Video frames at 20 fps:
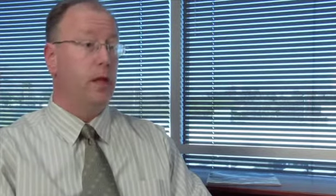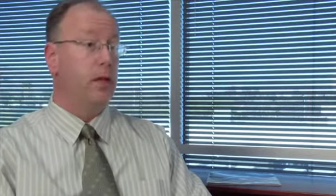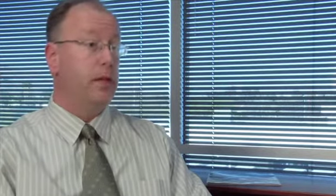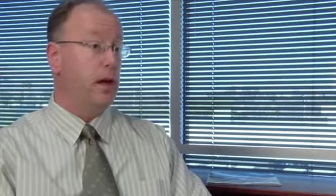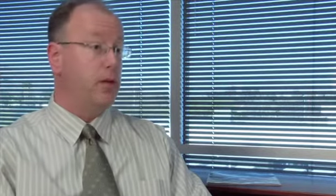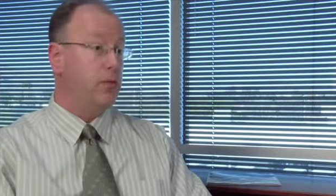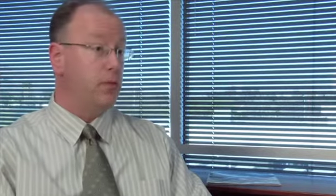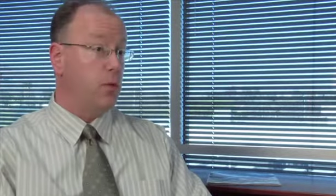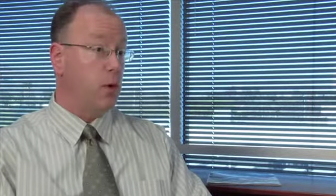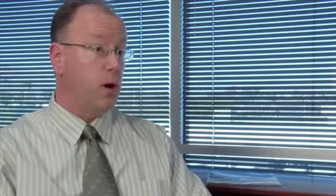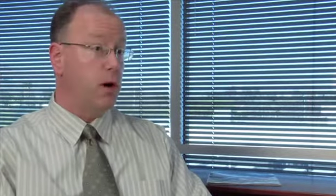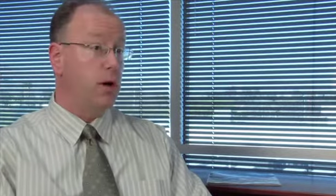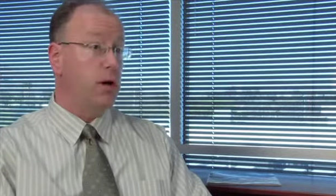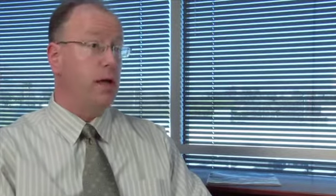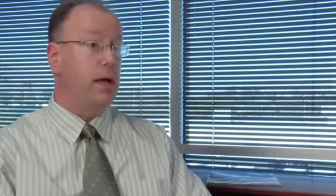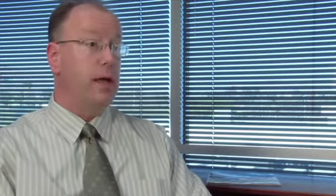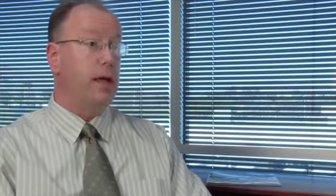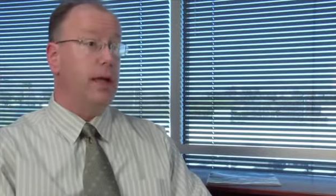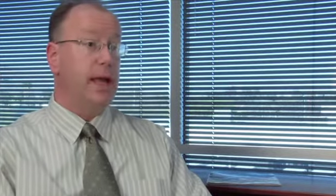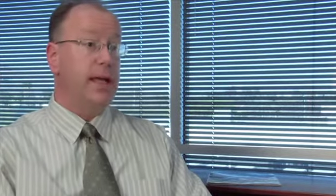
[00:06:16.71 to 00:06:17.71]
Therefore,
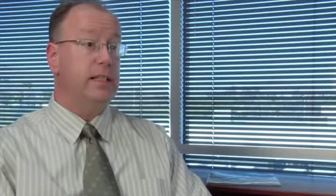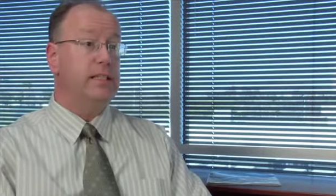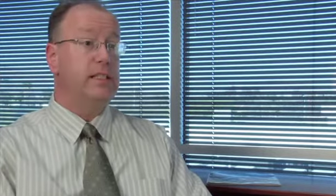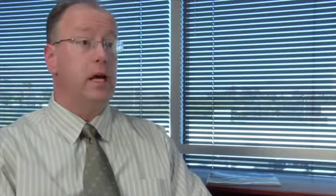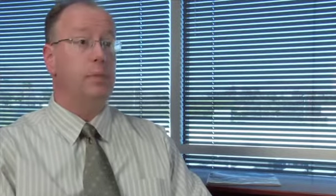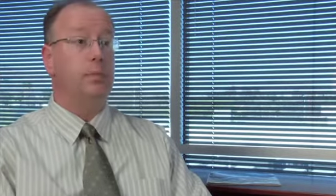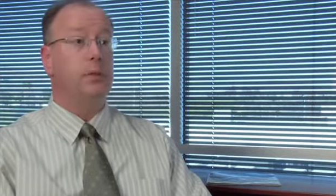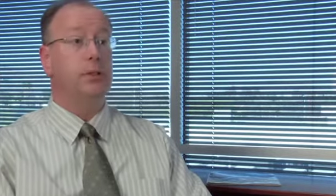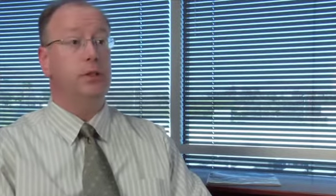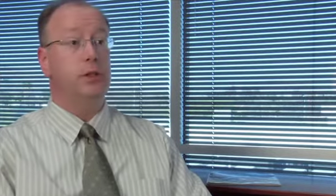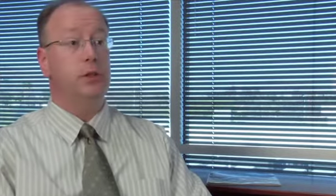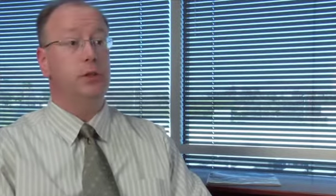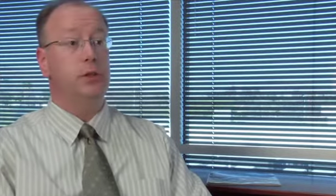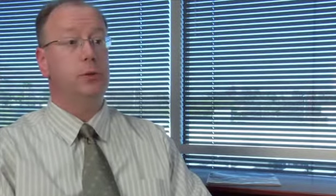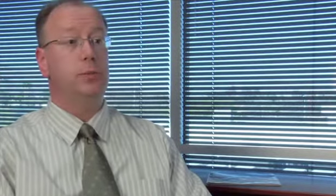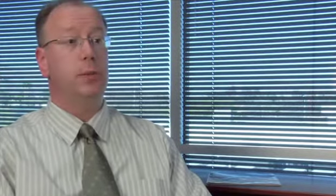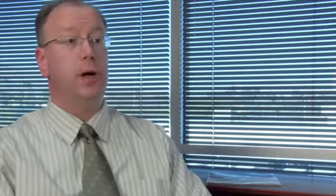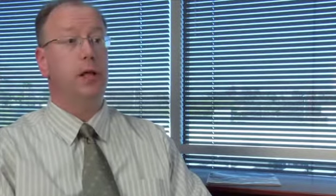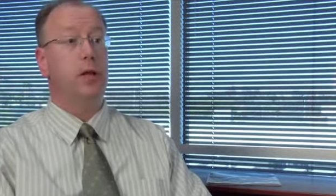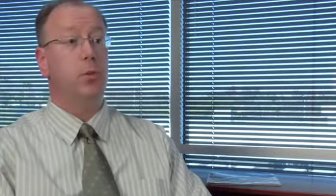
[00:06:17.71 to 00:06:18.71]
ASAP is
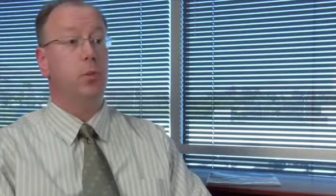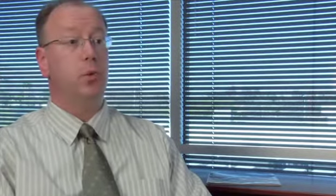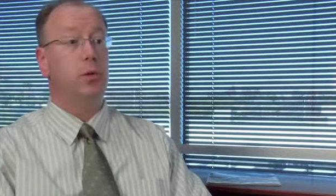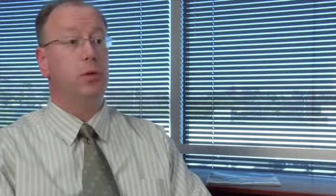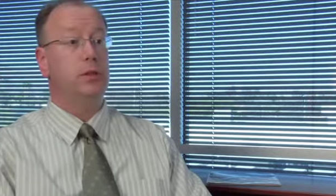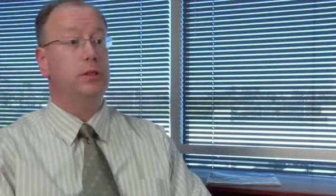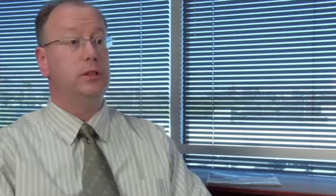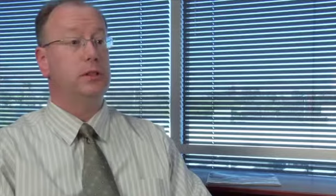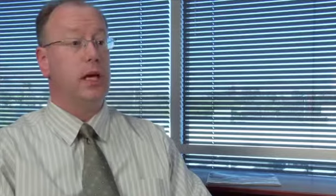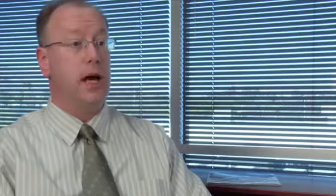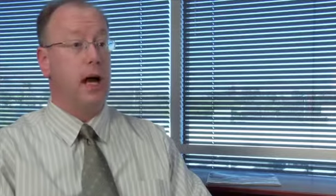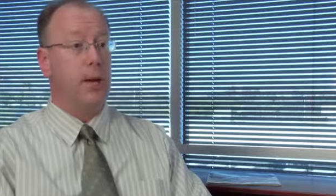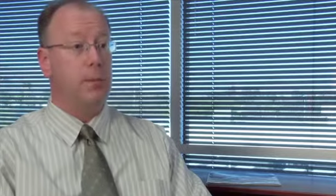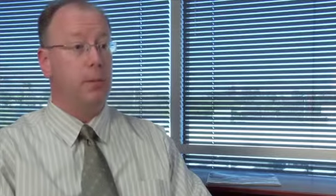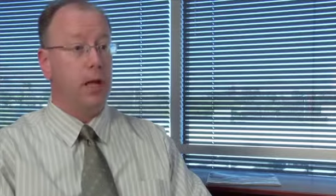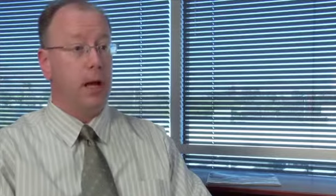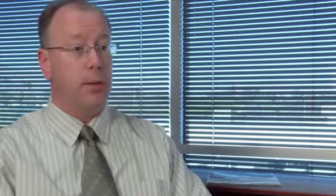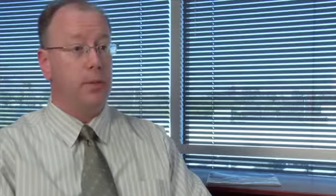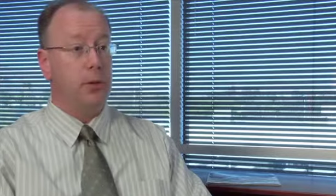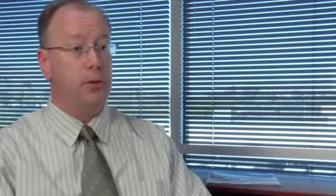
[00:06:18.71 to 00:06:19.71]
used by the world's top
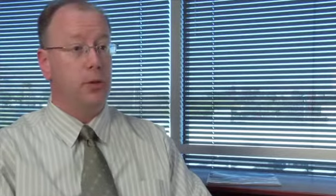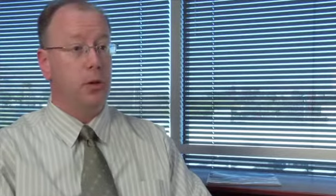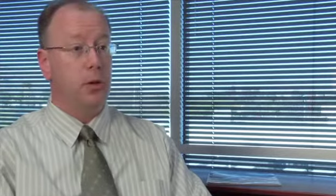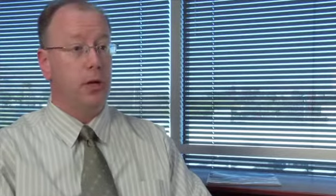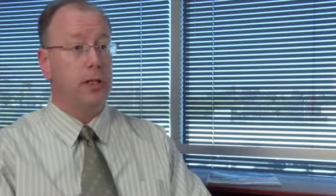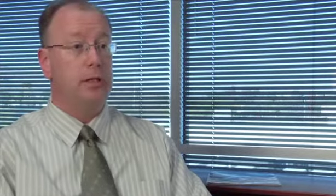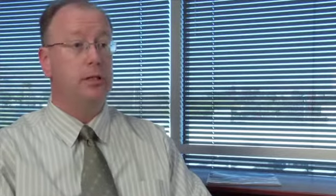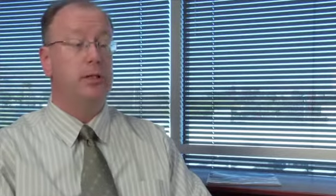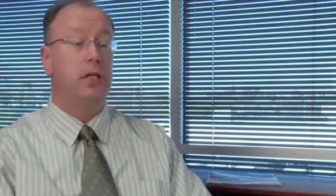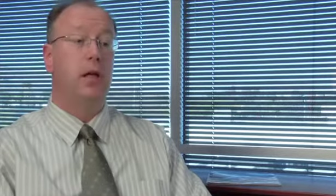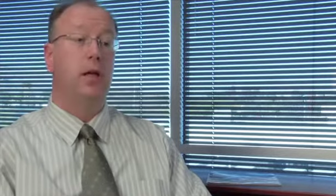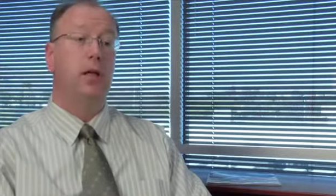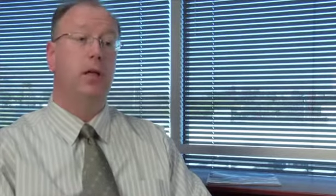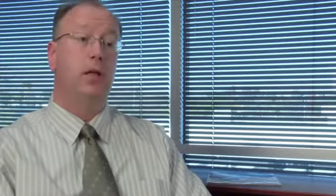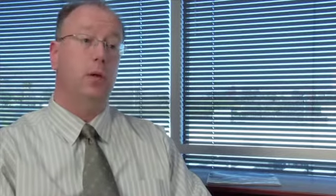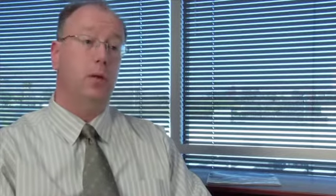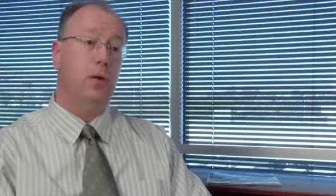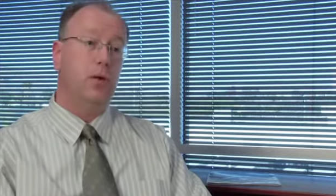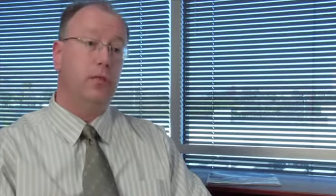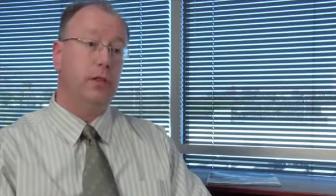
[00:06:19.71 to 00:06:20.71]
laboratories,
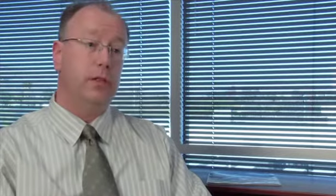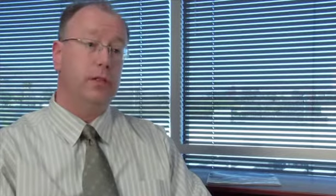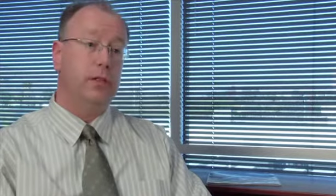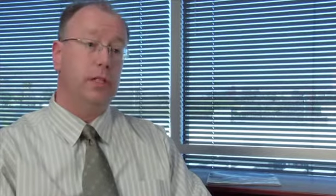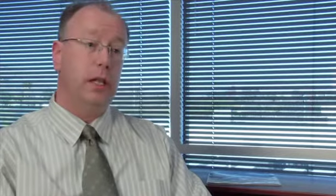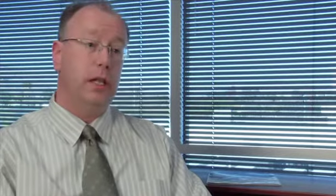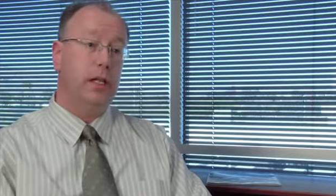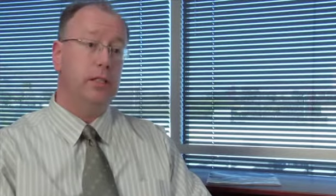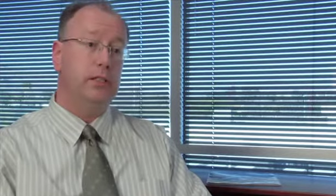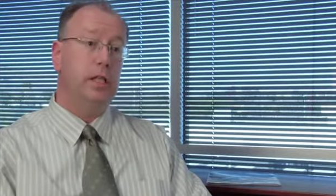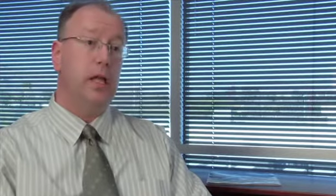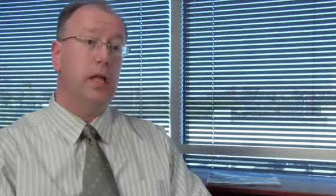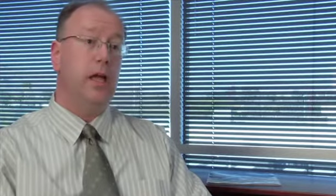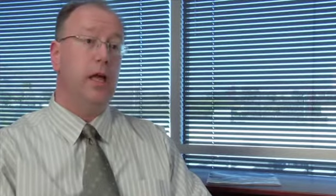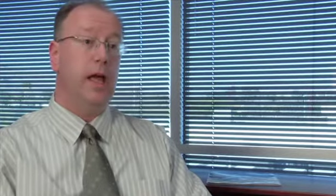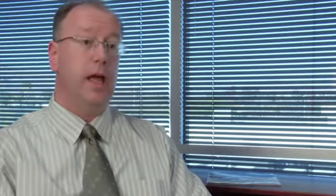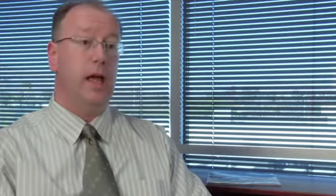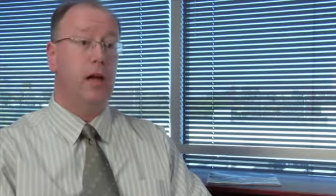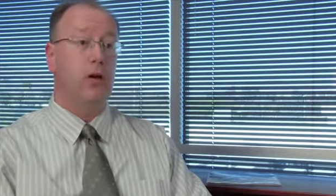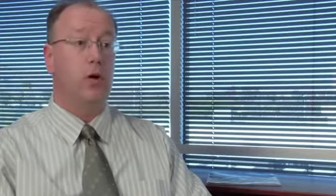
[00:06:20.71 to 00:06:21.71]
universities,
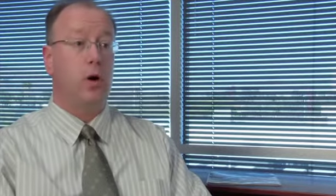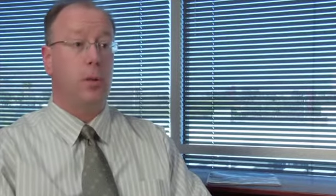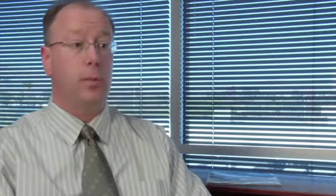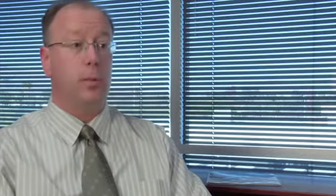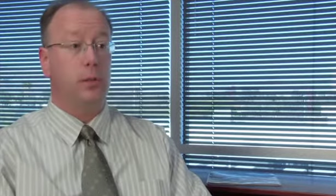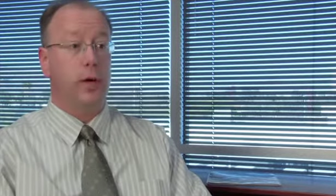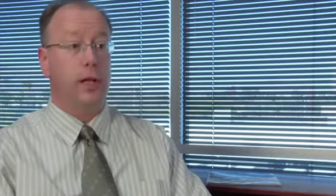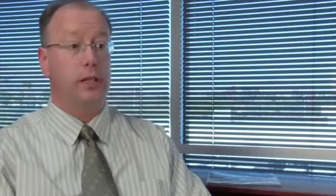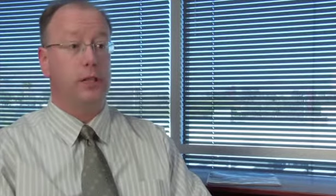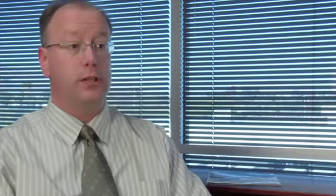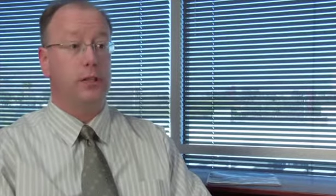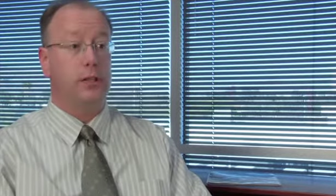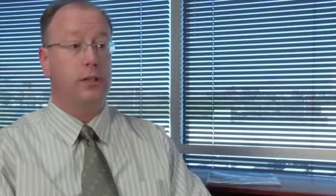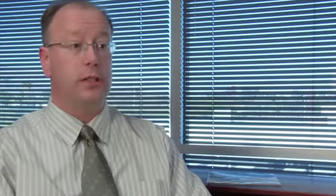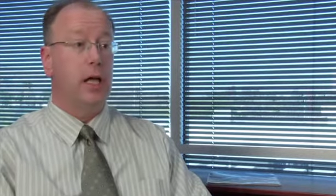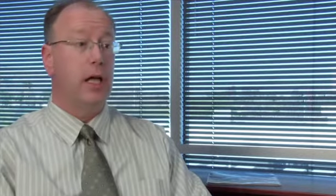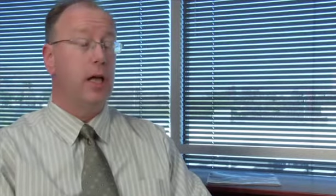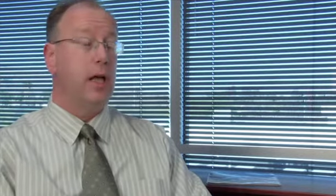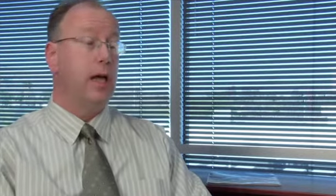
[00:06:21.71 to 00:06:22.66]
and corporations,